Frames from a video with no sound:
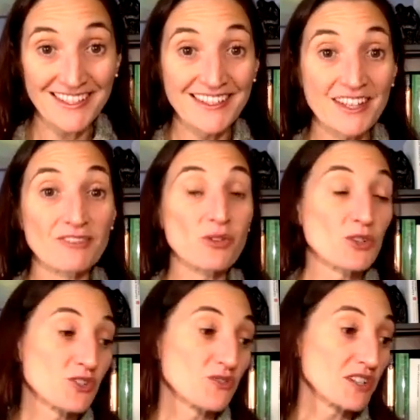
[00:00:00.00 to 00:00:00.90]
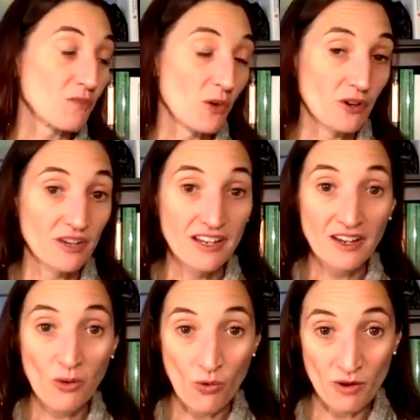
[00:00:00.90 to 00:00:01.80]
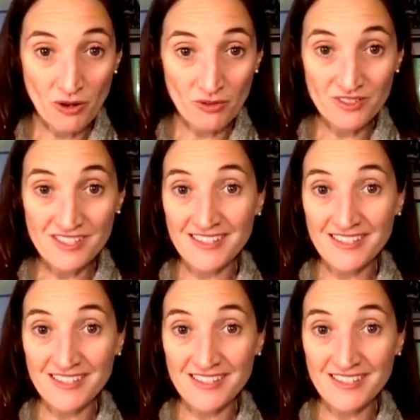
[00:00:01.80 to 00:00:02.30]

And then of course you need more hormones,